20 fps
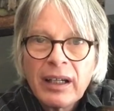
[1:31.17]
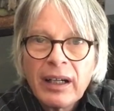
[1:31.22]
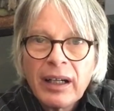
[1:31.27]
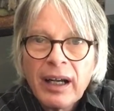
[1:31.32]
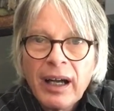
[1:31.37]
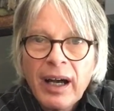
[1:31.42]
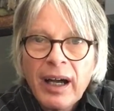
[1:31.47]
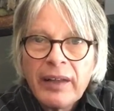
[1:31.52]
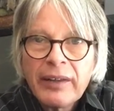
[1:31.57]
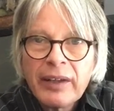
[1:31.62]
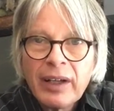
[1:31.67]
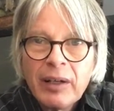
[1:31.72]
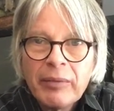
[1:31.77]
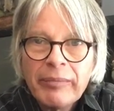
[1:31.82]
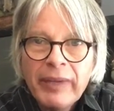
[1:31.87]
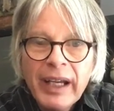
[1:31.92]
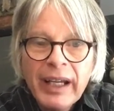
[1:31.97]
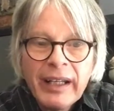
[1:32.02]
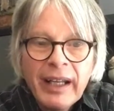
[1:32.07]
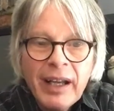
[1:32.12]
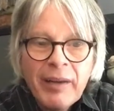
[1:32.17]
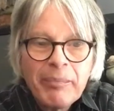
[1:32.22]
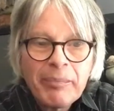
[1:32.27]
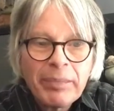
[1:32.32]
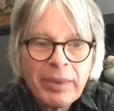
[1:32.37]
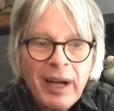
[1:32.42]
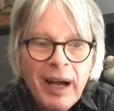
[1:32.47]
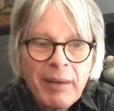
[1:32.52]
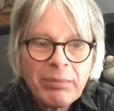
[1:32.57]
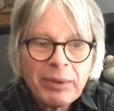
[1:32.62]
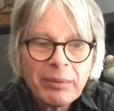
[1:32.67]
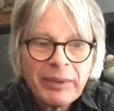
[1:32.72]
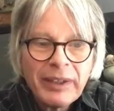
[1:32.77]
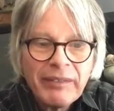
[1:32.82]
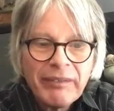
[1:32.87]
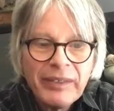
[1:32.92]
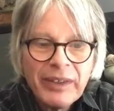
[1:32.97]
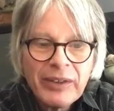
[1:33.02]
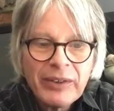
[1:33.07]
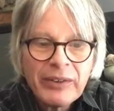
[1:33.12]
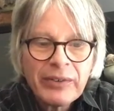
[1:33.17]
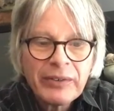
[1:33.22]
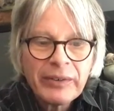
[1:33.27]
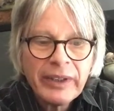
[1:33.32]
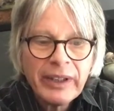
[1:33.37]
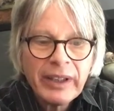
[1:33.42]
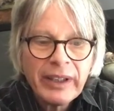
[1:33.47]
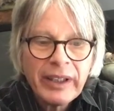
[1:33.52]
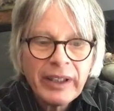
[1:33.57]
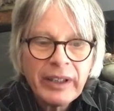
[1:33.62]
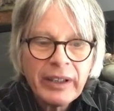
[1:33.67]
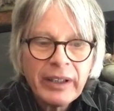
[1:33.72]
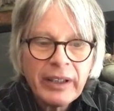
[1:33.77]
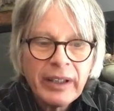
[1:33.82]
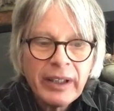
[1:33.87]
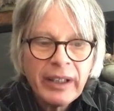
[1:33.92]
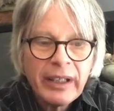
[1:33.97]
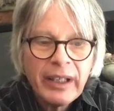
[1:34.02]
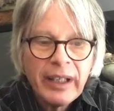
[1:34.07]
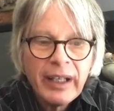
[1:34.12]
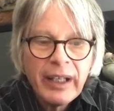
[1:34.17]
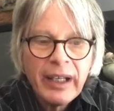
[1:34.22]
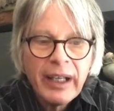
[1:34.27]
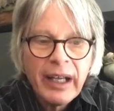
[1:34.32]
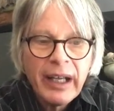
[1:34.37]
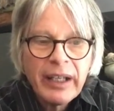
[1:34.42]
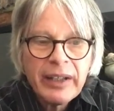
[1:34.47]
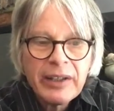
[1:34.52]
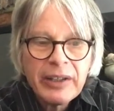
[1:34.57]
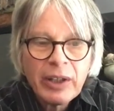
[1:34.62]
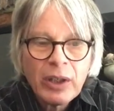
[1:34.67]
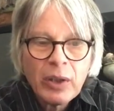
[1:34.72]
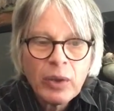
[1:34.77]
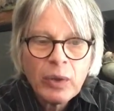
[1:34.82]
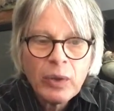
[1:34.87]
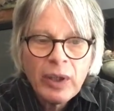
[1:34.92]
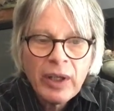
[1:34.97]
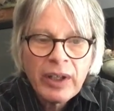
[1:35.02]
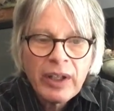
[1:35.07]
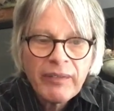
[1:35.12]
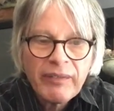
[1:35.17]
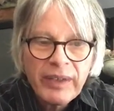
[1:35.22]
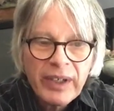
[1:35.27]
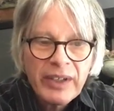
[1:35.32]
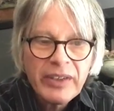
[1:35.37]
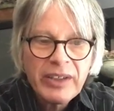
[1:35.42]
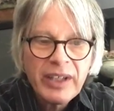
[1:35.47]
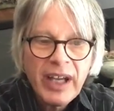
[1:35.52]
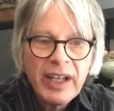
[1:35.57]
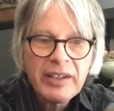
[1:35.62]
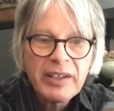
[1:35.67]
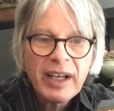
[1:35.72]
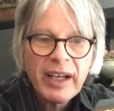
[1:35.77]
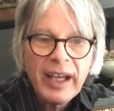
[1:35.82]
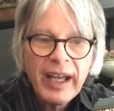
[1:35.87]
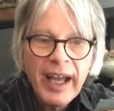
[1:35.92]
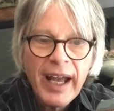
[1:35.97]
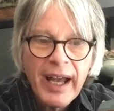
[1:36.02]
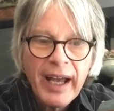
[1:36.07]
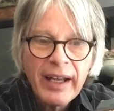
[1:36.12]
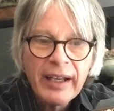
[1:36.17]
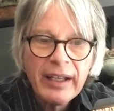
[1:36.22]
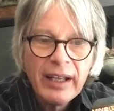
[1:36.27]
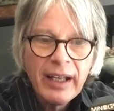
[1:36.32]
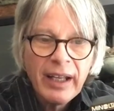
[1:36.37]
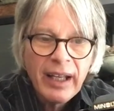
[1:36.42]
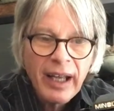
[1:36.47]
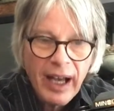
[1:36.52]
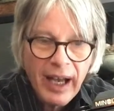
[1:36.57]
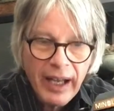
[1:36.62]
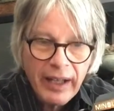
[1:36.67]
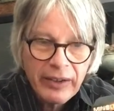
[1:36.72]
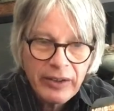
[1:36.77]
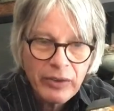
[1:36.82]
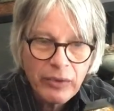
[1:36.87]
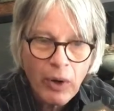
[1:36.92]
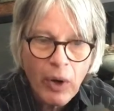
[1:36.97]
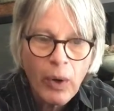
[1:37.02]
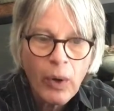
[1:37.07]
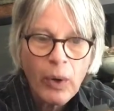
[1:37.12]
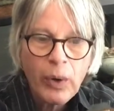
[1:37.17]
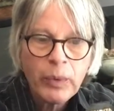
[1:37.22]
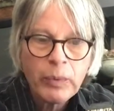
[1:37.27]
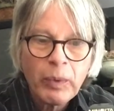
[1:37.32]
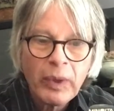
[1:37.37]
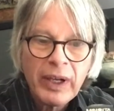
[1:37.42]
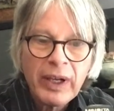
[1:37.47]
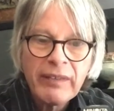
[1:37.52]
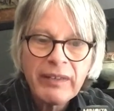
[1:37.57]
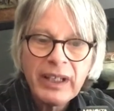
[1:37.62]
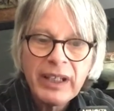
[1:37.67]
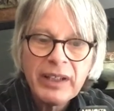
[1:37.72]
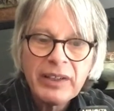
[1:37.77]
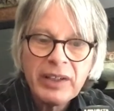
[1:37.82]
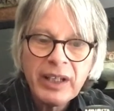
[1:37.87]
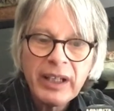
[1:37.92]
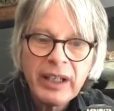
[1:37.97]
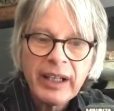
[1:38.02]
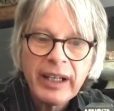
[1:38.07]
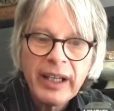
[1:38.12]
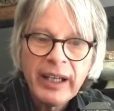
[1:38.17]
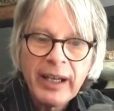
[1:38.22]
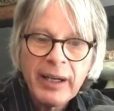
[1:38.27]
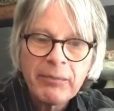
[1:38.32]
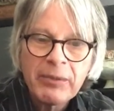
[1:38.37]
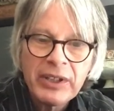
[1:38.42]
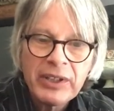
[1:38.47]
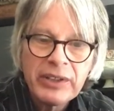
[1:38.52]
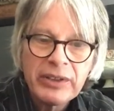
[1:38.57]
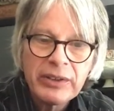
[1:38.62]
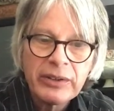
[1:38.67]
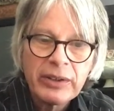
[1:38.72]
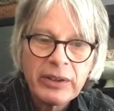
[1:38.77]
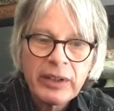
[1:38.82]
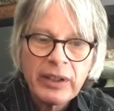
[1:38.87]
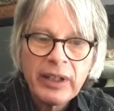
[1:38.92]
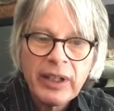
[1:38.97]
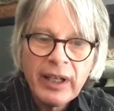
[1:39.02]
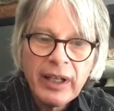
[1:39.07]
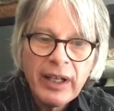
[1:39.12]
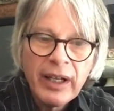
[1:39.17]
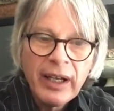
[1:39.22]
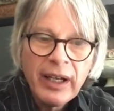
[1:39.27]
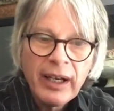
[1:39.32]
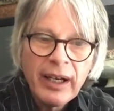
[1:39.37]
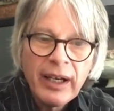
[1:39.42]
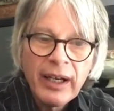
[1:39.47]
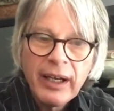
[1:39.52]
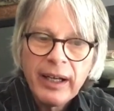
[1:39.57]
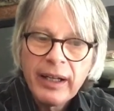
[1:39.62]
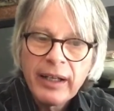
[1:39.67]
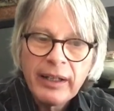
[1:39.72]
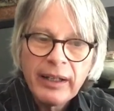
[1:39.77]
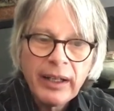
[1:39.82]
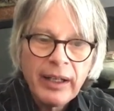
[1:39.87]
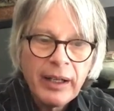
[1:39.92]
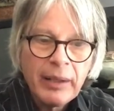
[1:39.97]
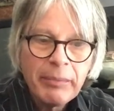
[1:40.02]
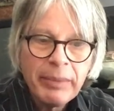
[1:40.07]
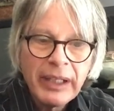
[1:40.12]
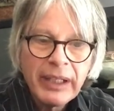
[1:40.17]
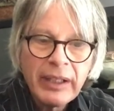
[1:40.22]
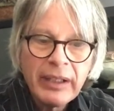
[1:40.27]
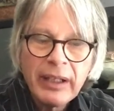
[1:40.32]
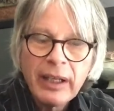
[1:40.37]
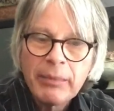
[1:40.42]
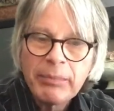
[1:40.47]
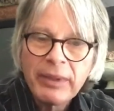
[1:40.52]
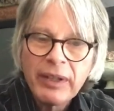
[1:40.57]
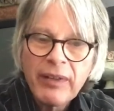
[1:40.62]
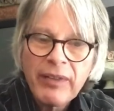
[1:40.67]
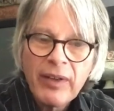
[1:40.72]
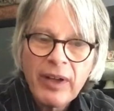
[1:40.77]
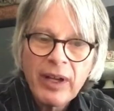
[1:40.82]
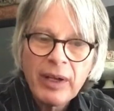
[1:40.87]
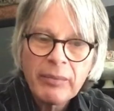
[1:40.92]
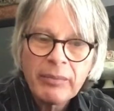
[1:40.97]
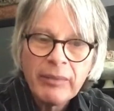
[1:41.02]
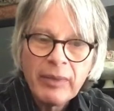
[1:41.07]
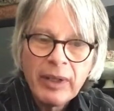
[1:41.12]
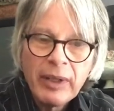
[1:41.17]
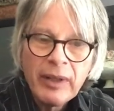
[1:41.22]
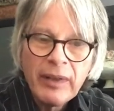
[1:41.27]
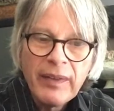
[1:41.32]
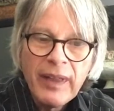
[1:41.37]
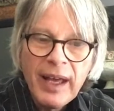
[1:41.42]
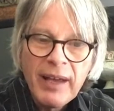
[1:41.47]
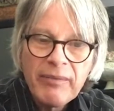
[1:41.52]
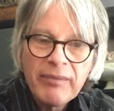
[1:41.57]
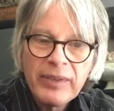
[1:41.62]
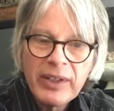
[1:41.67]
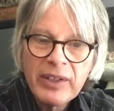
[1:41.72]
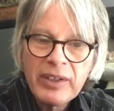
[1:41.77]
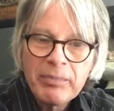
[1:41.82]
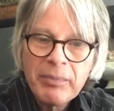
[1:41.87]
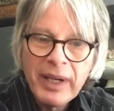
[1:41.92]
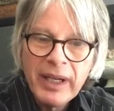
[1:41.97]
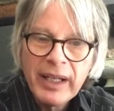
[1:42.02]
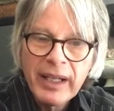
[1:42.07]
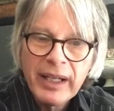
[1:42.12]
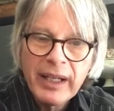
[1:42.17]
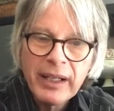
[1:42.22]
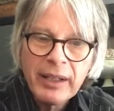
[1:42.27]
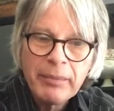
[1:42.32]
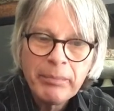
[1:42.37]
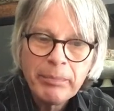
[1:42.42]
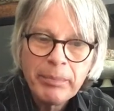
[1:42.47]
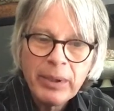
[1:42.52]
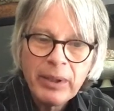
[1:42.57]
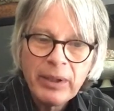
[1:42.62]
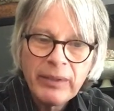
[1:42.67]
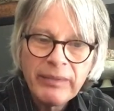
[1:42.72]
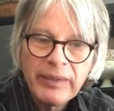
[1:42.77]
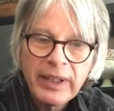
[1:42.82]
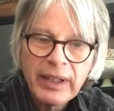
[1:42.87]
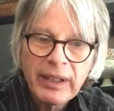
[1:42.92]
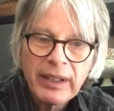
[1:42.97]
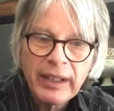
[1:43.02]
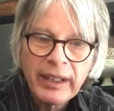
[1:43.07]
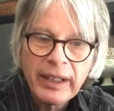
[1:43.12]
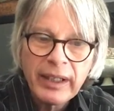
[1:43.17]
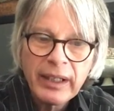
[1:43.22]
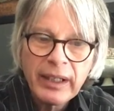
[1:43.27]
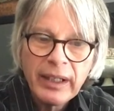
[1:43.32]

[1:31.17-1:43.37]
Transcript: I thought, man, that probably feels really good. And so the first chance I had to hold one of these in a camera store, I picked it up and thought, that fits my hand perfectly.